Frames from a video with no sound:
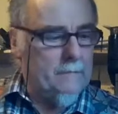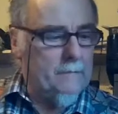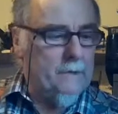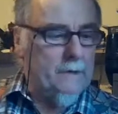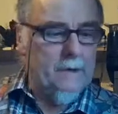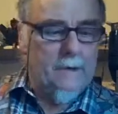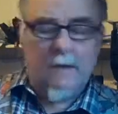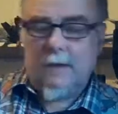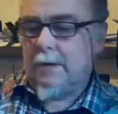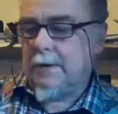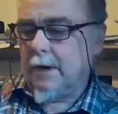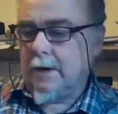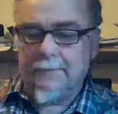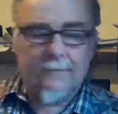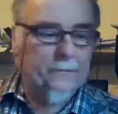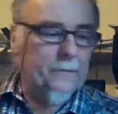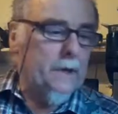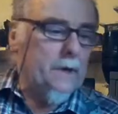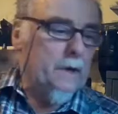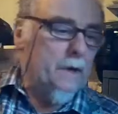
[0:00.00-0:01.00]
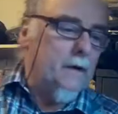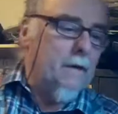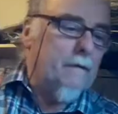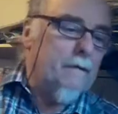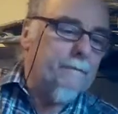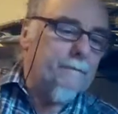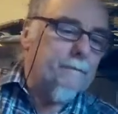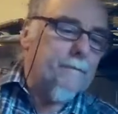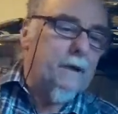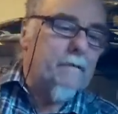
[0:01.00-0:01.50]
There we are. Oh, I didn't need to
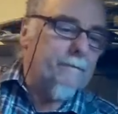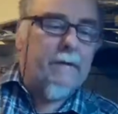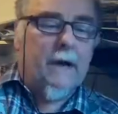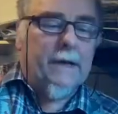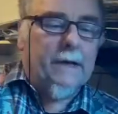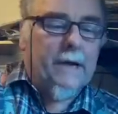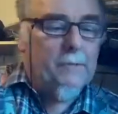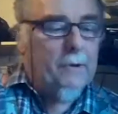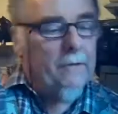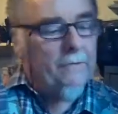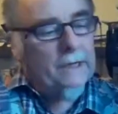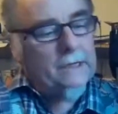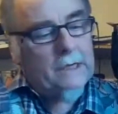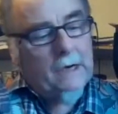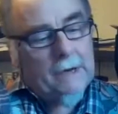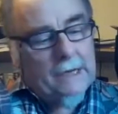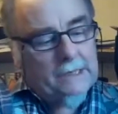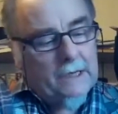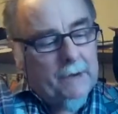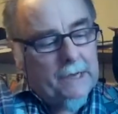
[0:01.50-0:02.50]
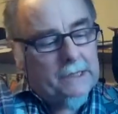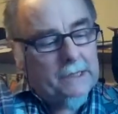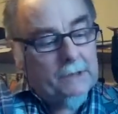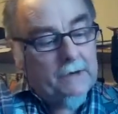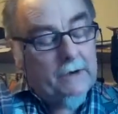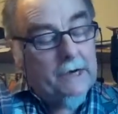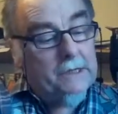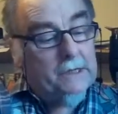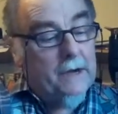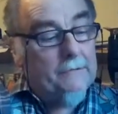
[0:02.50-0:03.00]
open the bottom in the first place. Could just
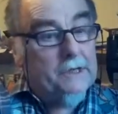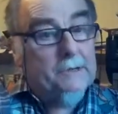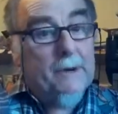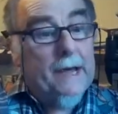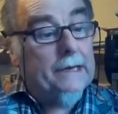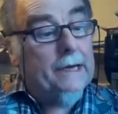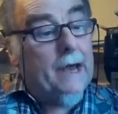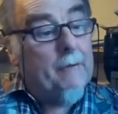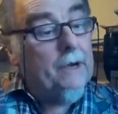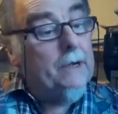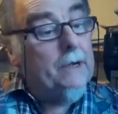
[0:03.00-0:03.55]
have pulled it out.